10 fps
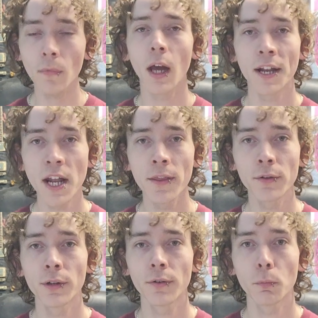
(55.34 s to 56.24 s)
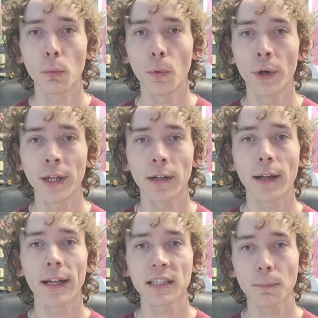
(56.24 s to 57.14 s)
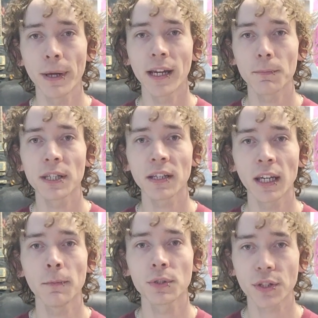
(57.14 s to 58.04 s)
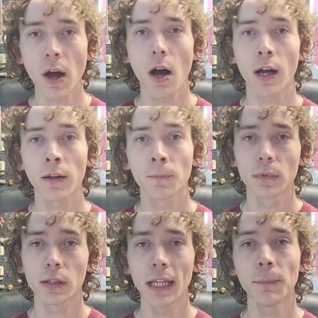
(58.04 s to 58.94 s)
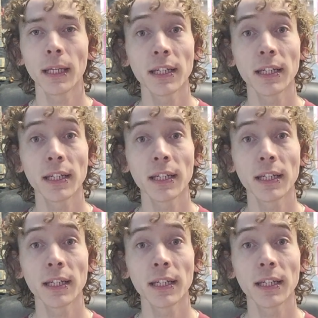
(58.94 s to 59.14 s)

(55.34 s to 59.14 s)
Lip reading: Another notable point is the pickups that came stock, claiming to